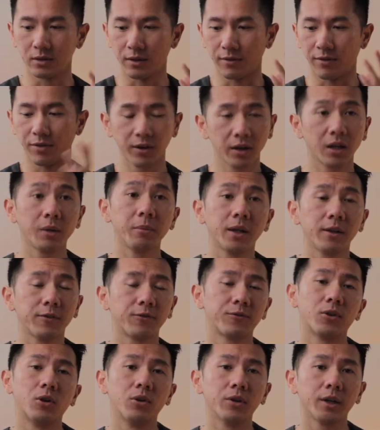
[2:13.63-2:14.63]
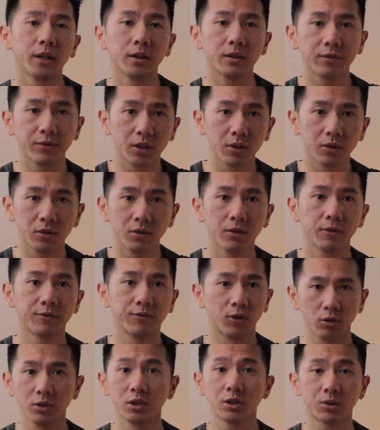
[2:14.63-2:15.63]
The 30 minute phone interview,
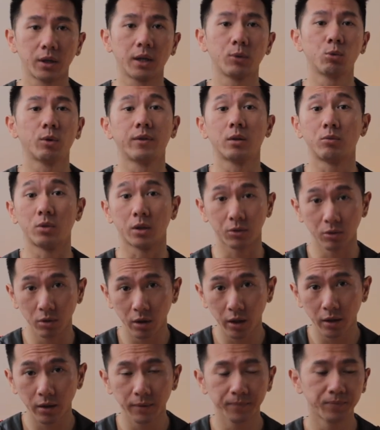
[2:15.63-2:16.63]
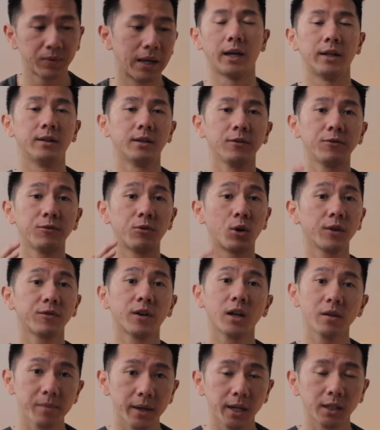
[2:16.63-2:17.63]
phone screen with the recruiter, and then
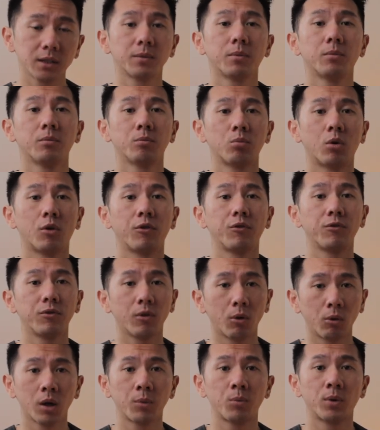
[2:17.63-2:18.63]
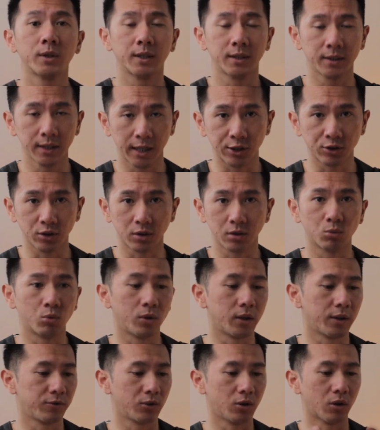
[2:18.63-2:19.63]
45 minutes portfolio presentation
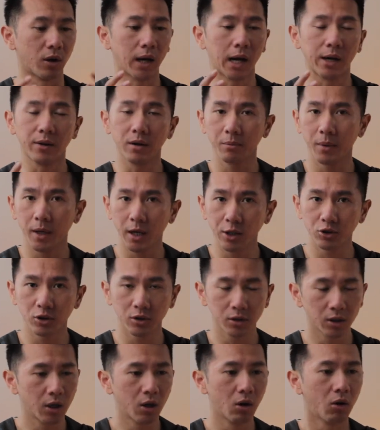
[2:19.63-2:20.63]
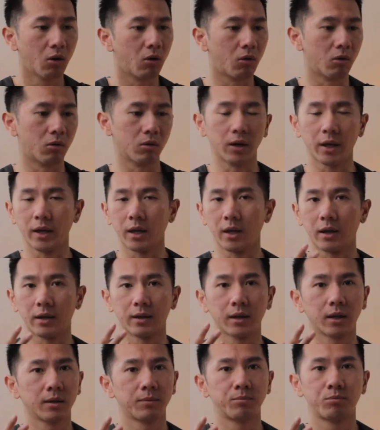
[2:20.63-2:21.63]
with your hiring manager or a,
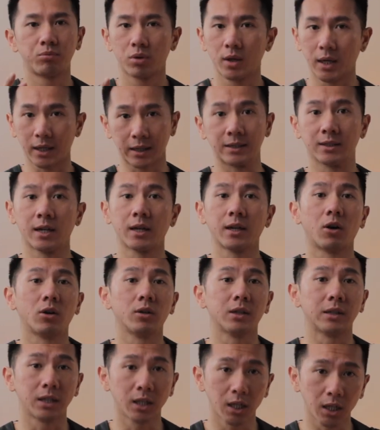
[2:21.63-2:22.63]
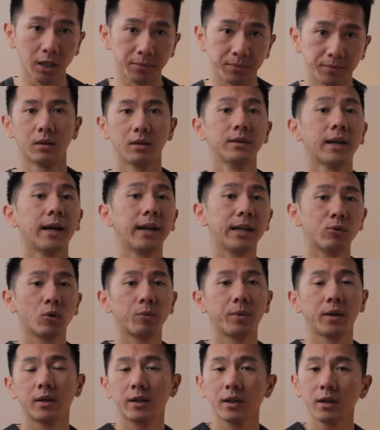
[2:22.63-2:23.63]
another product designer on the team. And then it will
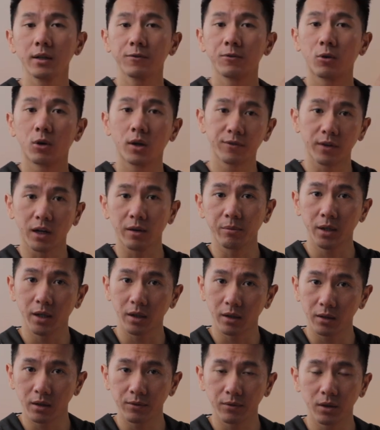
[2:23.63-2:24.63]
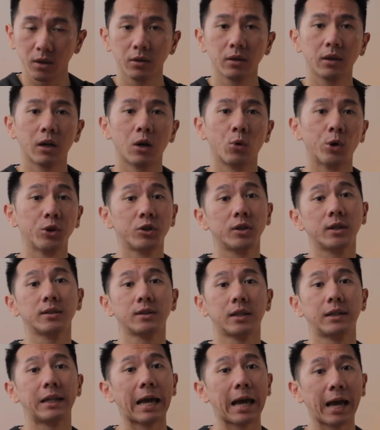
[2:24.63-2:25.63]
be another 45 minute interview, which
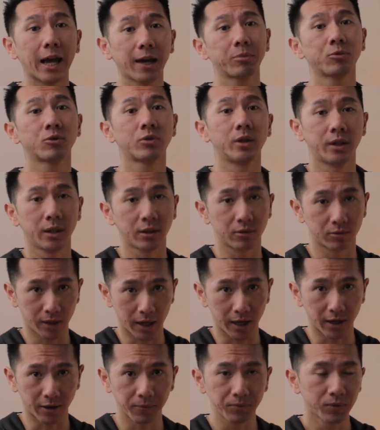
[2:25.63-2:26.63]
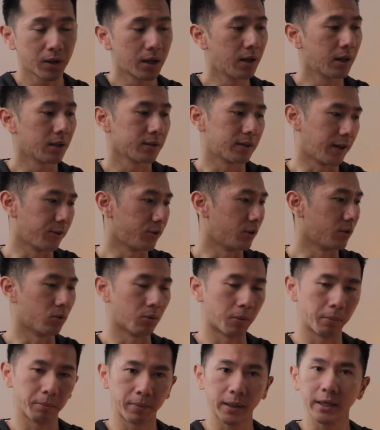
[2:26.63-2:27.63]
is an app critique round, that
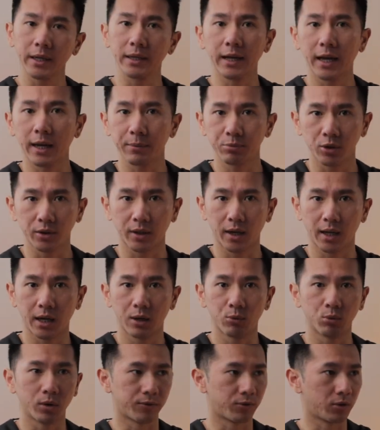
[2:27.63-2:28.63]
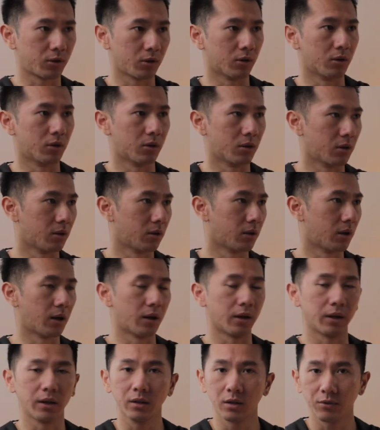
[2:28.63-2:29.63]
you pick an app together with your
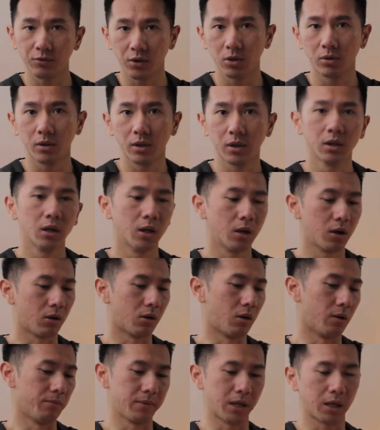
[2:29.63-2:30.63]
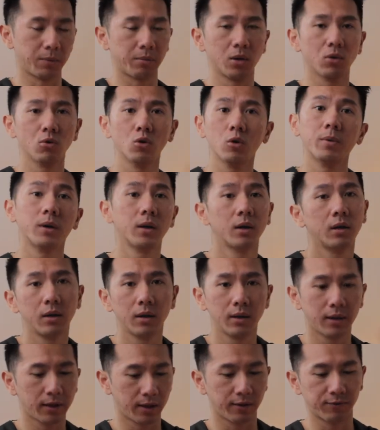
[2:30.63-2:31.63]
uh, interviewer or maybe
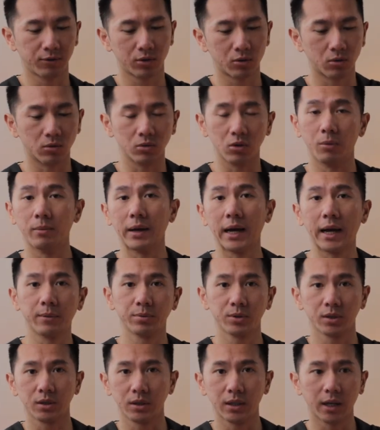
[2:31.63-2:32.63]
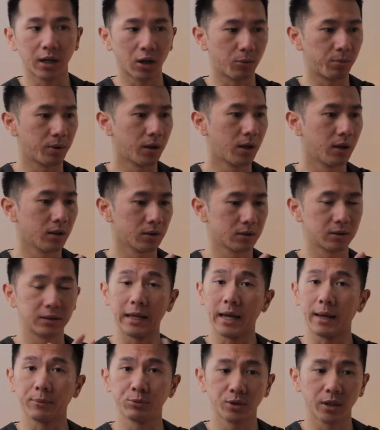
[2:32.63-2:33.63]
Uber, Lyft, Google Maps, Yelp,
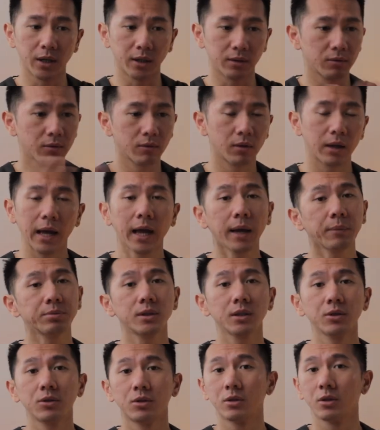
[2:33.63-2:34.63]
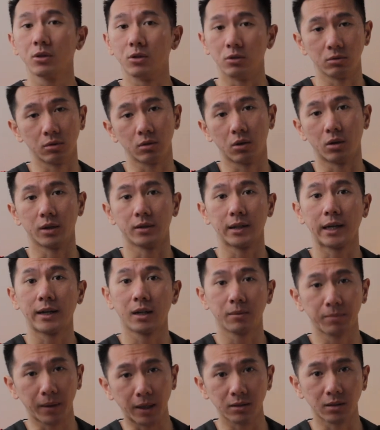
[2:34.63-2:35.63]
Snapchat, apps that you use on
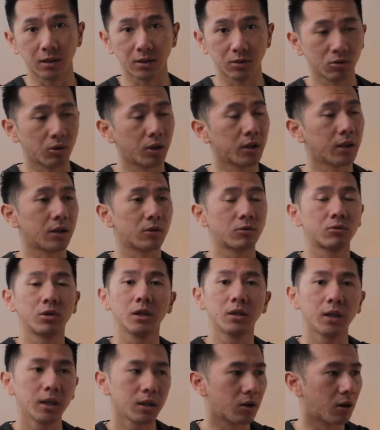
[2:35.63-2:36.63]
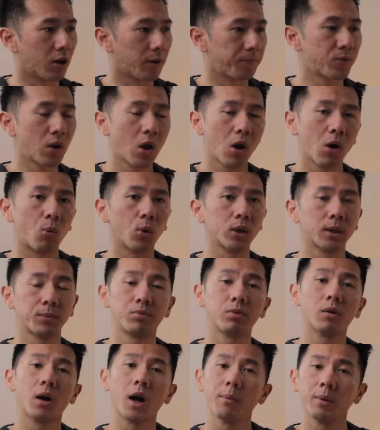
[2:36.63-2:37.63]
daily basis so you can critique on what the
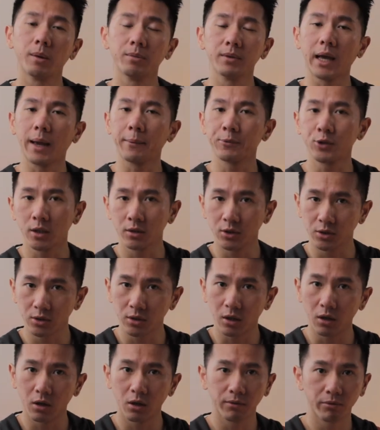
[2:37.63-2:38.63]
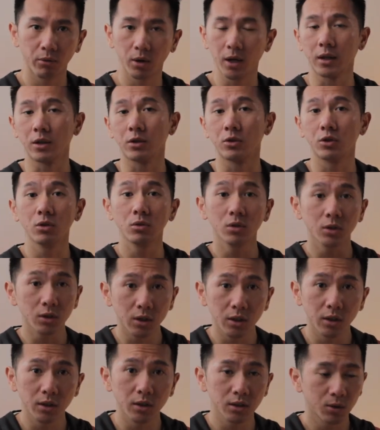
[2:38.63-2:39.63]
problem that I'm trying to solve, what are the
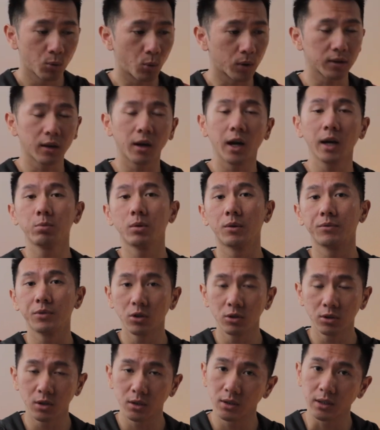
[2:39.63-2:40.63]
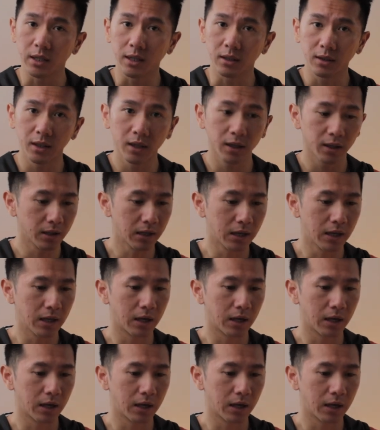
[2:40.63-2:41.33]
users, what type of users are they,